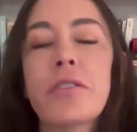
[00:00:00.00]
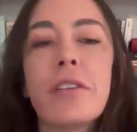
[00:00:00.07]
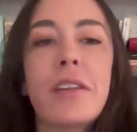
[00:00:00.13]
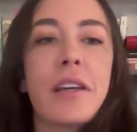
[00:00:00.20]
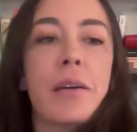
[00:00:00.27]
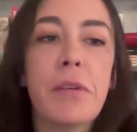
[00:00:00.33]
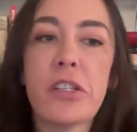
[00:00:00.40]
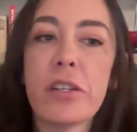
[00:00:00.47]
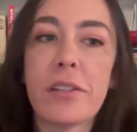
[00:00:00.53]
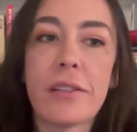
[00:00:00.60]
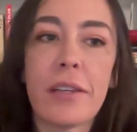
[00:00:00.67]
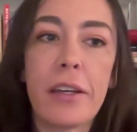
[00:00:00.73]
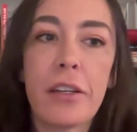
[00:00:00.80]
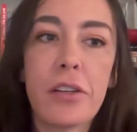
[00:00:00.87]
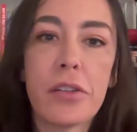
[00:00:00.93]
Most of the images
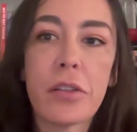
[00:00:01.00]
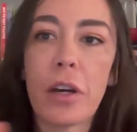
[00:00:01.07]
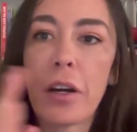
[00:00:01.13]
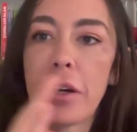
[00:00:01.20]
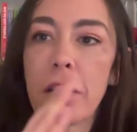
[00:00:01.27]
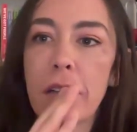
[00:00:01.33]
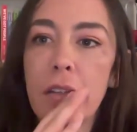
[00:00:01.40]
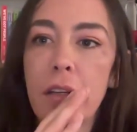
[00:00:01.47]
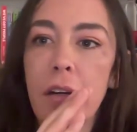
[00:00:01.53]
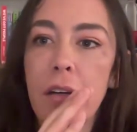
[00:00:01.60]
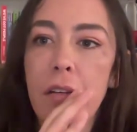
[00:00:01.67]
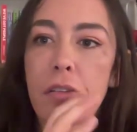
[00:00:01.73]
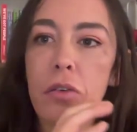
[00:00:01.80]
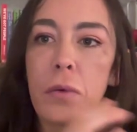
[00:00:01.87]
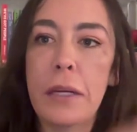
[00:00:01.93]
I use are
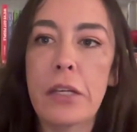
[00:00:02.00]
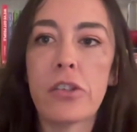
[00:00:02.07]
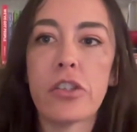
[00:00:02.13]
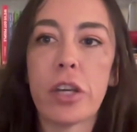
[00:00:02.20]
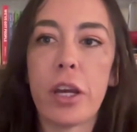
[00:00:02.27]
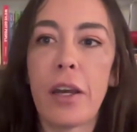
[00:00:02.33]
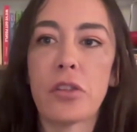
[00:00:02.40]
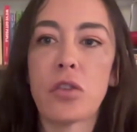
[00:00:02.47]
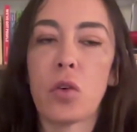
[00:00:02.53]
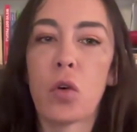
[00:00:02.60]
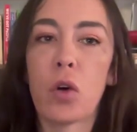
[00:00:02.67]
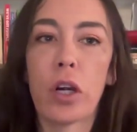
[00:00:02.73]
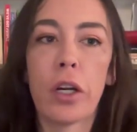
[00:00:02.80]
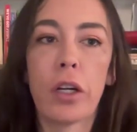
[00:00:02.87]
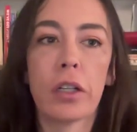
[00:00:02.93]
screenshots,
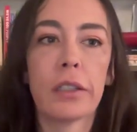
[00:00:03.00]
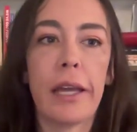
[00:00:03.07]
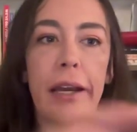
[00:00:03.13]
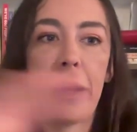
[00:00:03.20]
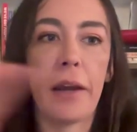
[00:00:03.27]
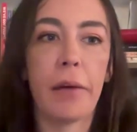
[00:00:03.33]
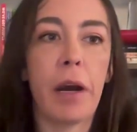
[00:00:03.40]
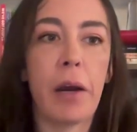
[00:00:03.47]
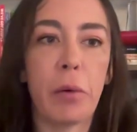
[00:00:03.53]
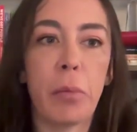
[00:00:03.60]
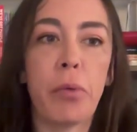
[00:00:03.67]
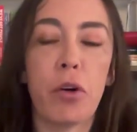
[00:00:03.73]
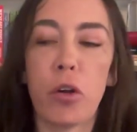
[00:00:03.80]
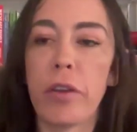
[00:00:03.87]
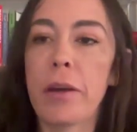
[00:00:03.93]
or like I will
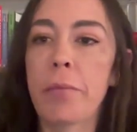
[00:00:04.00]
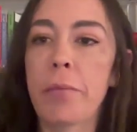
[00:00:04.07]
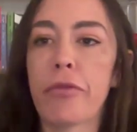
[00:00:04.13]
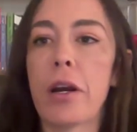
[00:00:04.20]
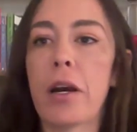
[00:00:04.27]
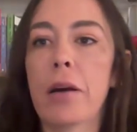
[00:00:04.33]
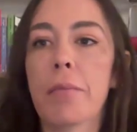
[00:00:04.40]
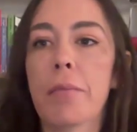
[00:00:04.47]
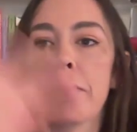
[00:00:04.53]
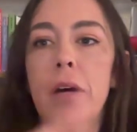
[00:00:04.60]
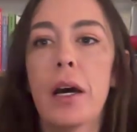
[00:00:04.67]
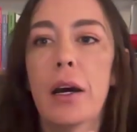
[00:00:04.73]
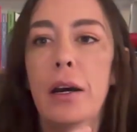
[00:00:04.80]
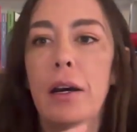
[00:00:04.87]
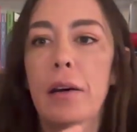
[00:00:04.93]
pull them from
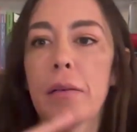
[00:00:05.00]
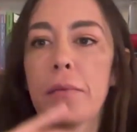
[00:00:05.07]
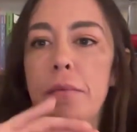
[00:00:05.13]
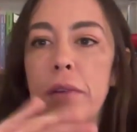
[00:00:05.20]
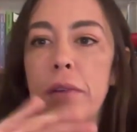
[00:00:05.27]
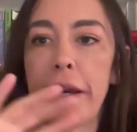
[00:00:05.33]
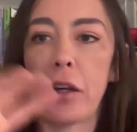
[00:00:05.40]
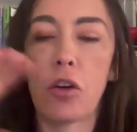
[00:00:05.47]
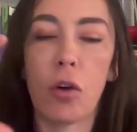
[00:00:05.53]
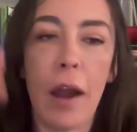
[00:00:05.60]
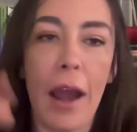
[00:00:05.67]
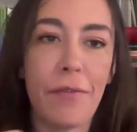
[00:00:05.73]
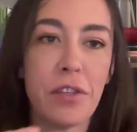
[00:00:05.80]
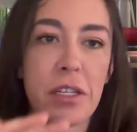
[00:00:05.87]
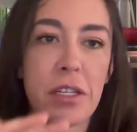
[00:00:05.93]
like
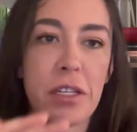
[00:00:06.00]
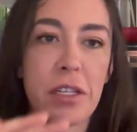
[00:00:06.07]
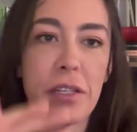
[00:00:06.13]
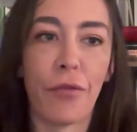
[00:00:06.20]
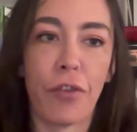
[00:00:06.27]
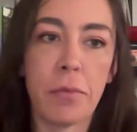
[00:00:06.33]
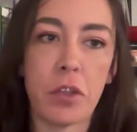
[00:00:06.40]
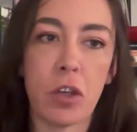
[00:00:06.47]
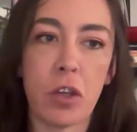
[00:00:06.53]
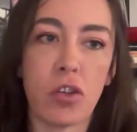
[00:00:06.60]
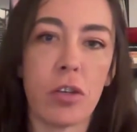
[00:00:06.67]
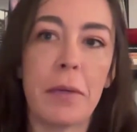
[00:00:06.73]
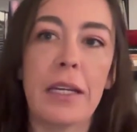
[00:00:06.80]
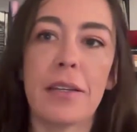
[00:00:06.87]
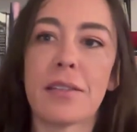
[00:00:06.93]
graphs and stuff from social
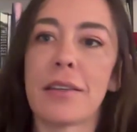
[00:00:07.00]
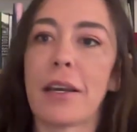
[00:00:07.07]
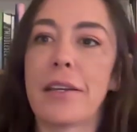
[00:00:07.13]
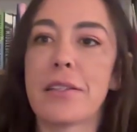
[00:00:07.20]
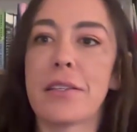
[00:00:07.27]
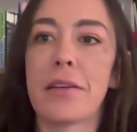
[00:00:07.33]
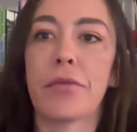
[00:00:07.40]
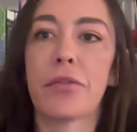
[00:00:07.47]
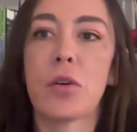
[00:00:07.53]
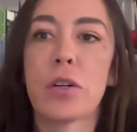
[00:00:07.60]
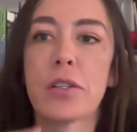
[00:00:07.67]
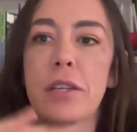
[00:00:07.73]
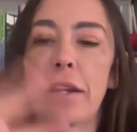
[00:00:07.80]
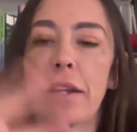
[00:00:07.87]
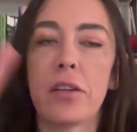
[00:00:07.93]
media sites. And of
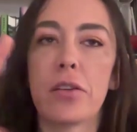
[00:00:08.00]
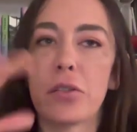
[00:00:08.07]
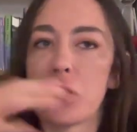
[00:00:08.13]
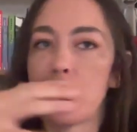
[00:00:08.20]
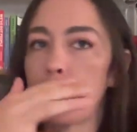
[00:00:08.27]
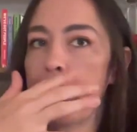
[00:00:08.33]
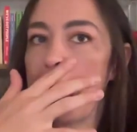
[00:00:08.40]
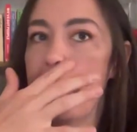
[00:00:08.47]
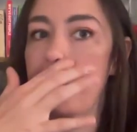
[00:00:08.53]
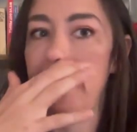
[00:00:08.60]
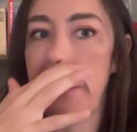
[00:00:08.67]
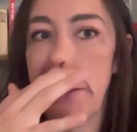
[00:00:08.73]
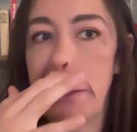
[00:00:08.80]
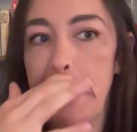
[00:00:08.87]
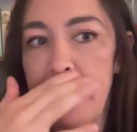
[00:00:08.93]
course I use if
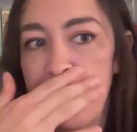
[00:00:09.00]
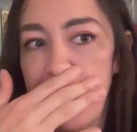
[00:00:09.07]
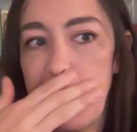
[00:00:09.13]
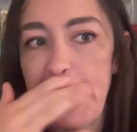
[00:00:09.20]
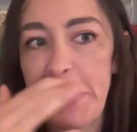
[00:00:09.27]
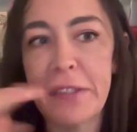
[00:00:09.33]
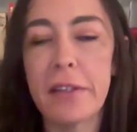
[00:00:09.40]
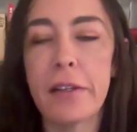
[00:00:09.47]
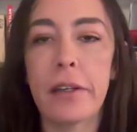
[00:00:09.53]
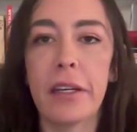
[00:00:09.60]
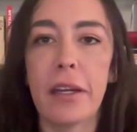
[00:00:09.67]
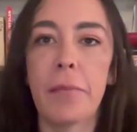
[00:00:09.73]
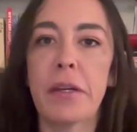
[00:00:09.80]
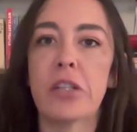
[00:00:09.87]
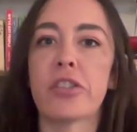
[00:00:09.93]
I use an
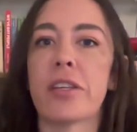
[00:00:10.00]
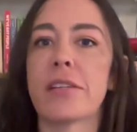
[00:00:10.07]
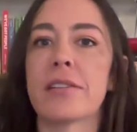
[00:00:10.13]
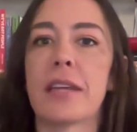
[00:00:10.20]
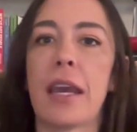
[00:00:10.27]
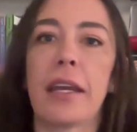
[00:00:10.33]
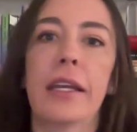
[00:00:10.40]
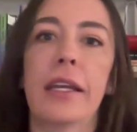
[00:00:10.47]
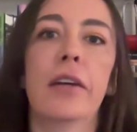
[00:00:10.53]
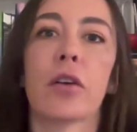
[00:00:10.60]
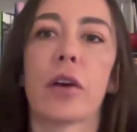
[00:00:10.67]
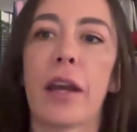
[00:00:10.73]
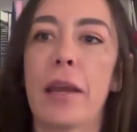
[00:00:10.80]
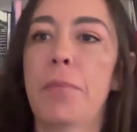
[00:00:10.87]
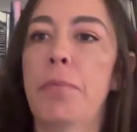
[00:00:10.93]
image that's Getty
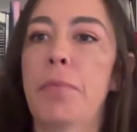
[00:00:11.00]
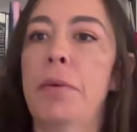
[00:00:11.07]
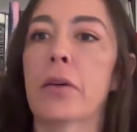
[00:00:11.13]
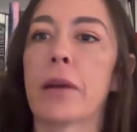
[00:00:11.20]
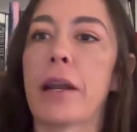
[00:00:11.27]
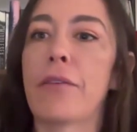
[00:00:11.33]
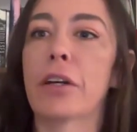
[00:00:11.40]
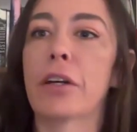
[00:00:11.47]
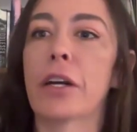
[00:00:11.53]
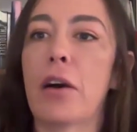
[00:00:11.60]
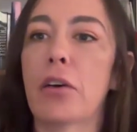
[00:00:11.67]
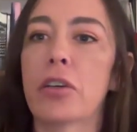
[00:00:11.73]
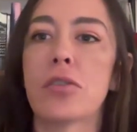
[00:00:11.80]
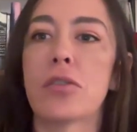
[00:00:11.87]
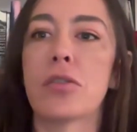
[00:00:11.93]
or AP or whatever, I'll
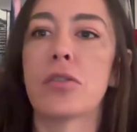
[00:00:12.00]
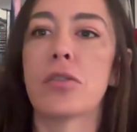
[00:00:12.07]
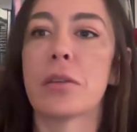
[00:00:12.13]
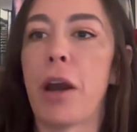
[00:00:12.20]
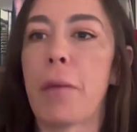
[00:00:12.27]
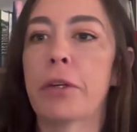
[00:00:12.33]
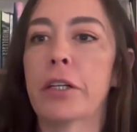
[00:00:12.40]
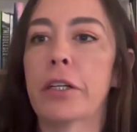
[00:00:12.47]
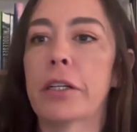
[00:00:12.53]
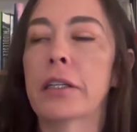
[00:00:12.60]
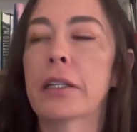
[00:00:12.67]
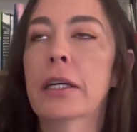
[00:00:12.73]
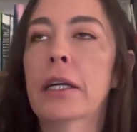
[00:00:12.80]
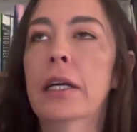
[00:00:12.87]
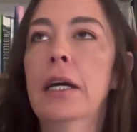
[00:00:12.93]
use the
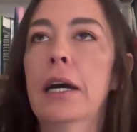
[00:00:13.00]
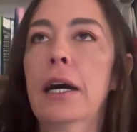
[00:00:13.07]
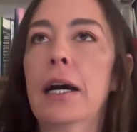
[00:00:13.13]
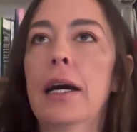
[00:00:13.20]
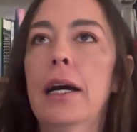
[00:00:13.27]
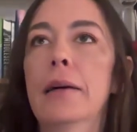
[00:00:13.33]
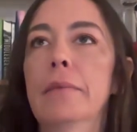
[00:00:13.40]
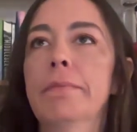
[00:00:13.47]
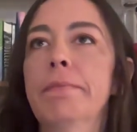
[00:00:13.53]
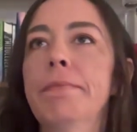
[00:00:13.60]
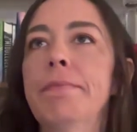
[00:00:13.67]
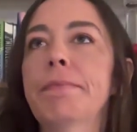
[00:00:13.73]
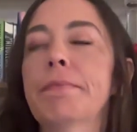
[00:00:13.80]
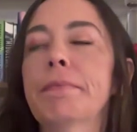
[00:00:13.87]
proper what